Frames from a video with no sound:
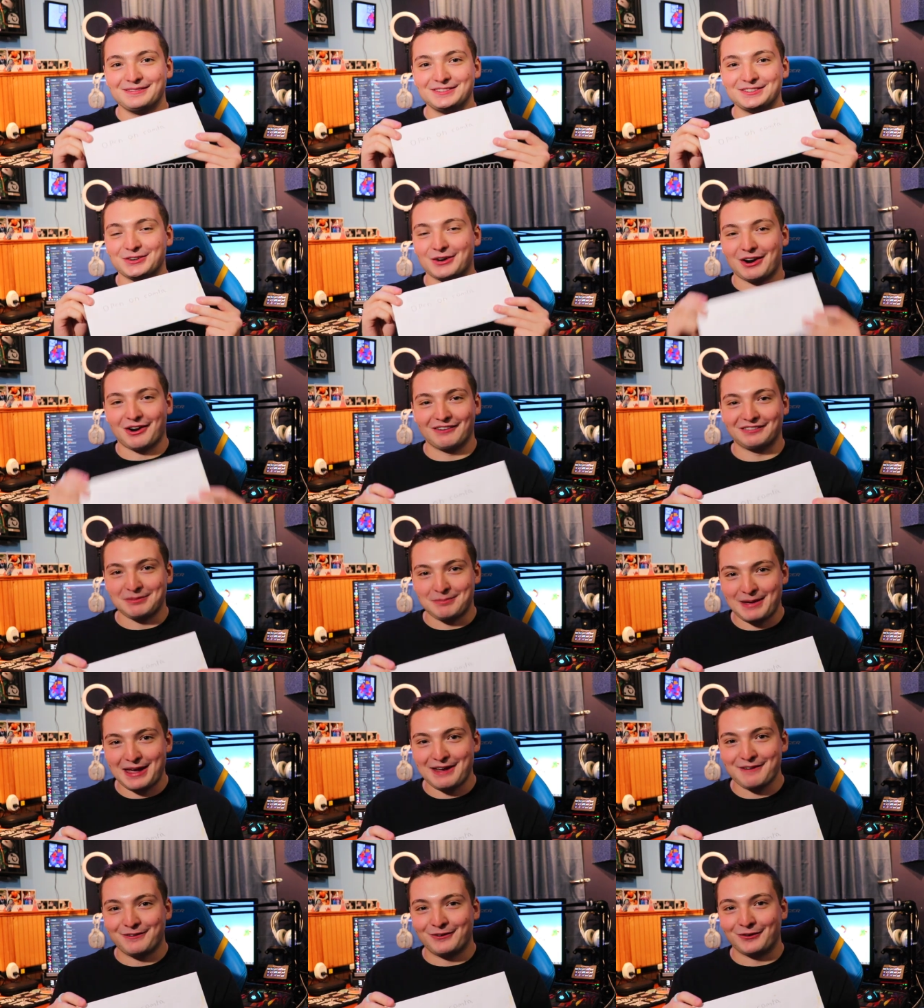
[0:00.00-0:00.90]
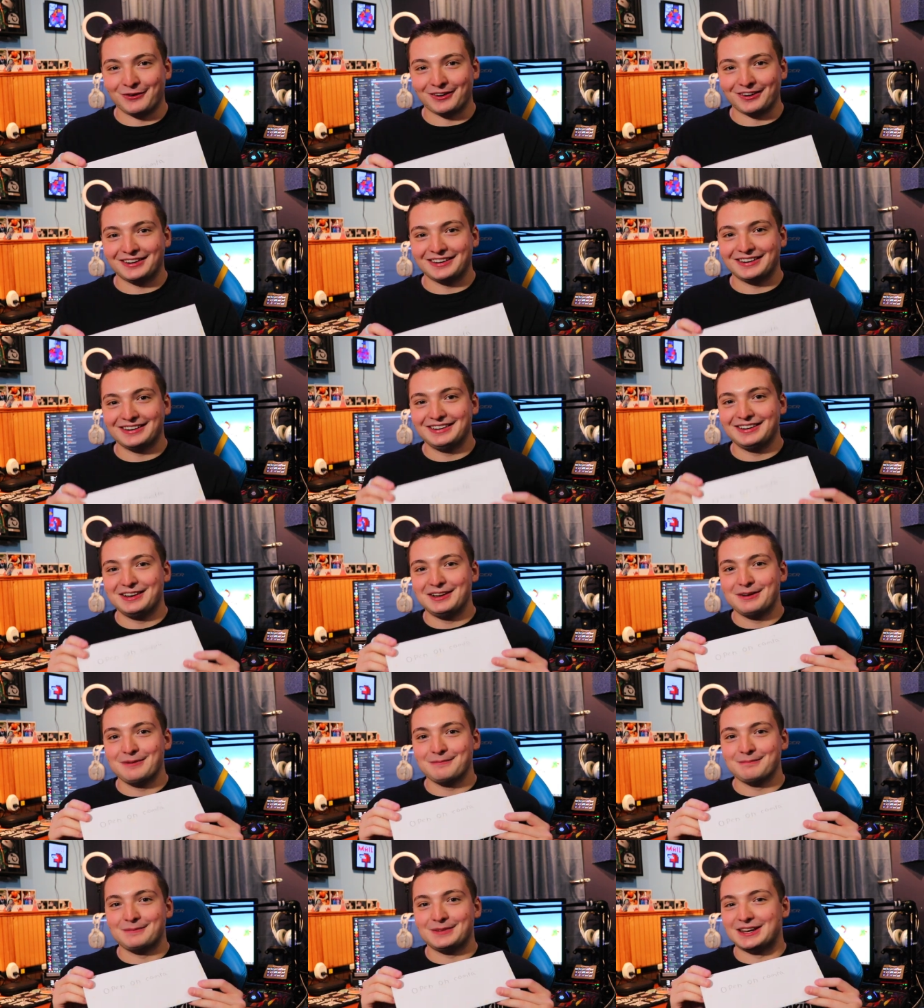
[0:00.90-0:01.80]
so I don't have to pay for it
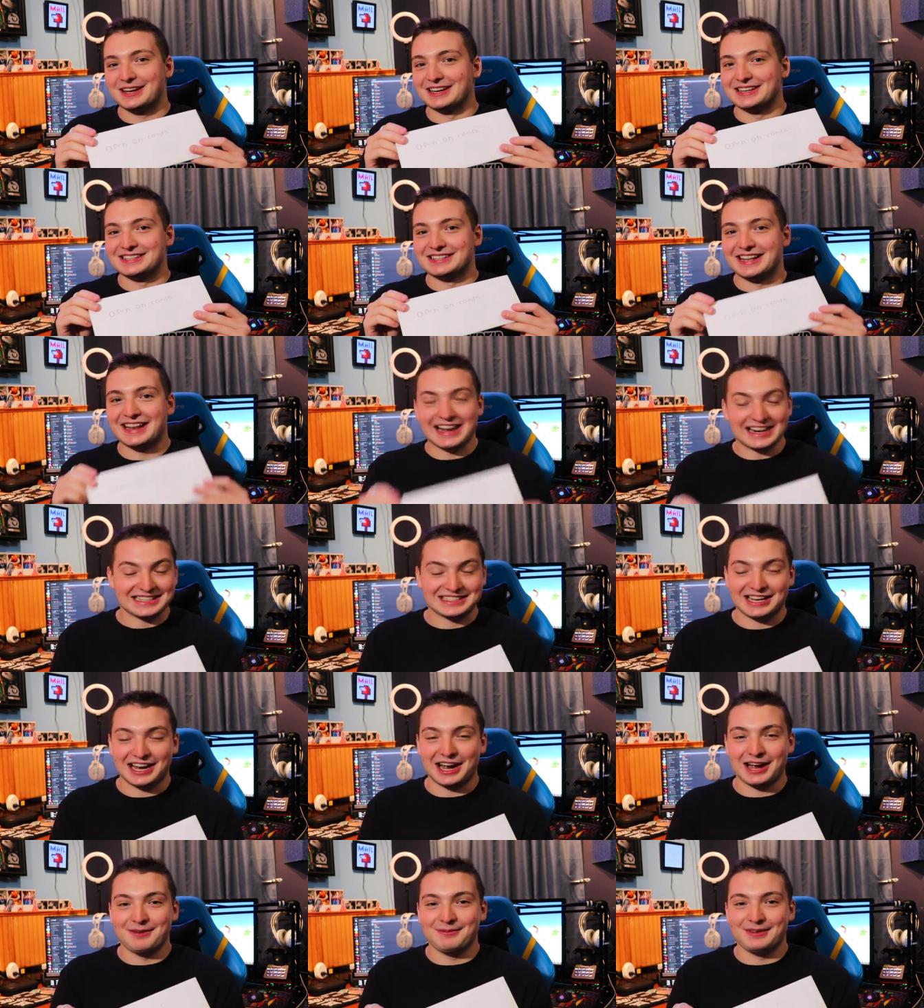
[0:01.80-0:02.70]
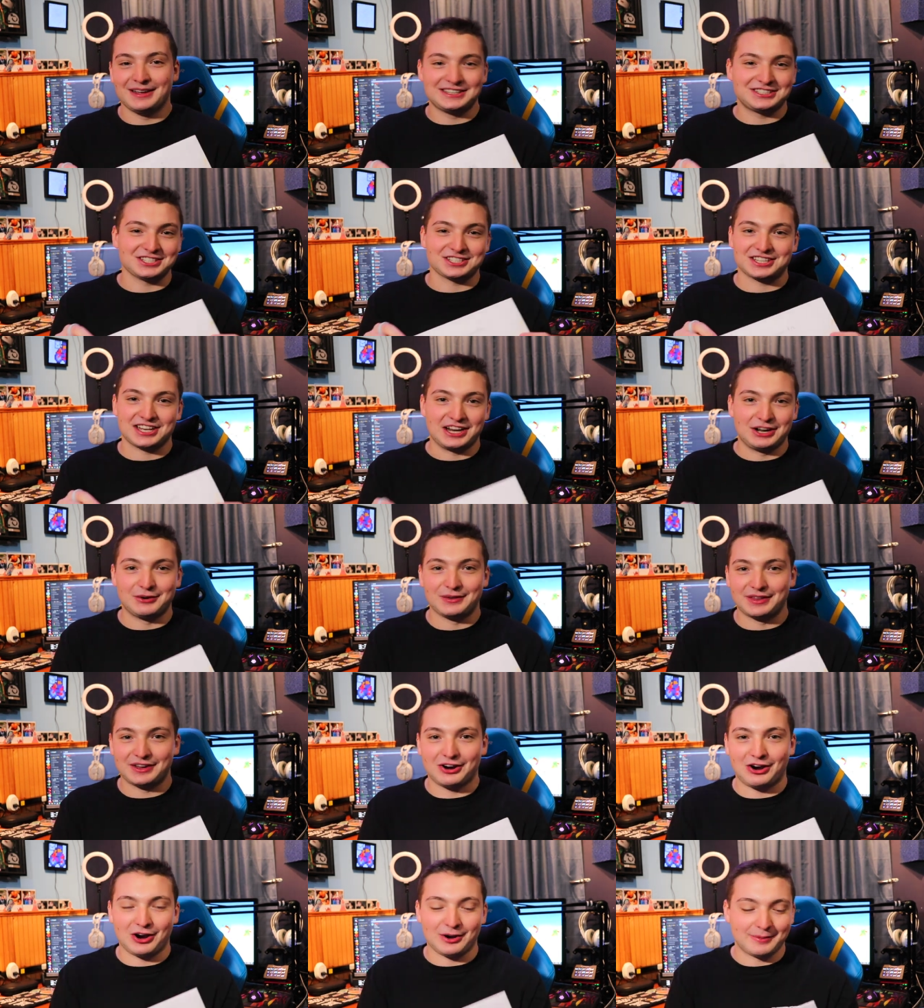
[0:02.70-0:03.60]
because the next time it's just gonna go in
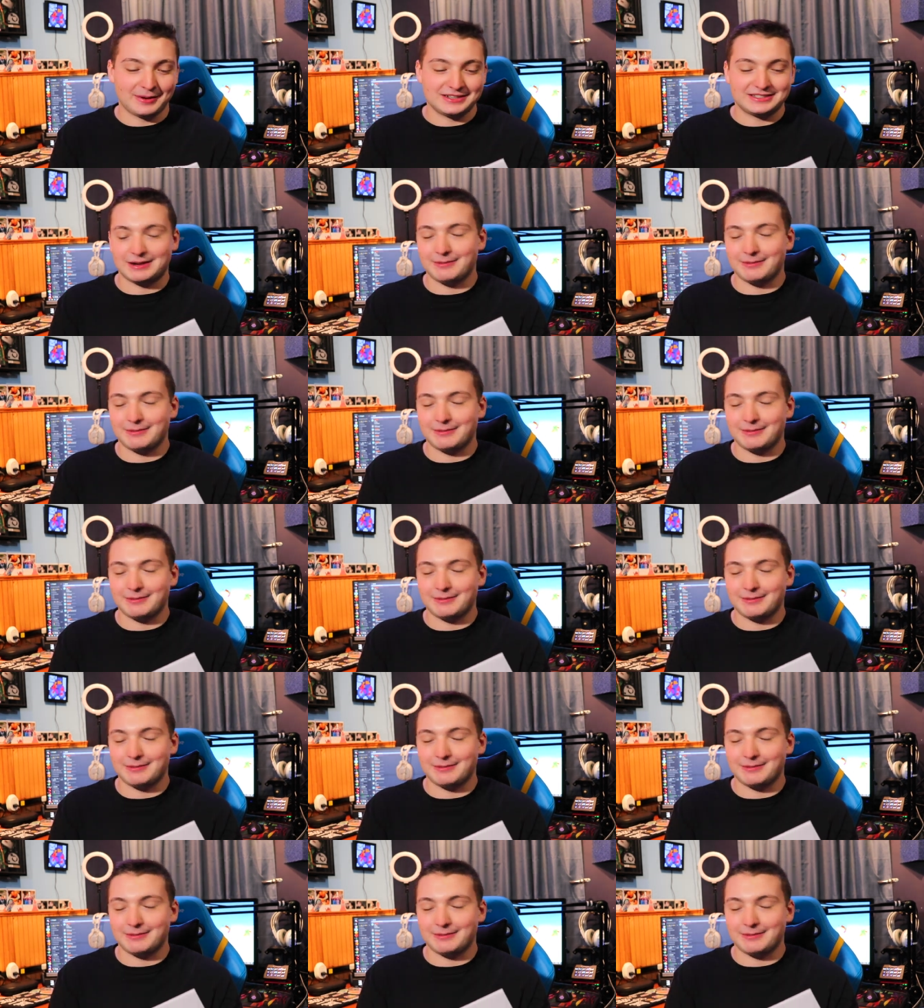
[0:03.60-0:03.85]
the garbage.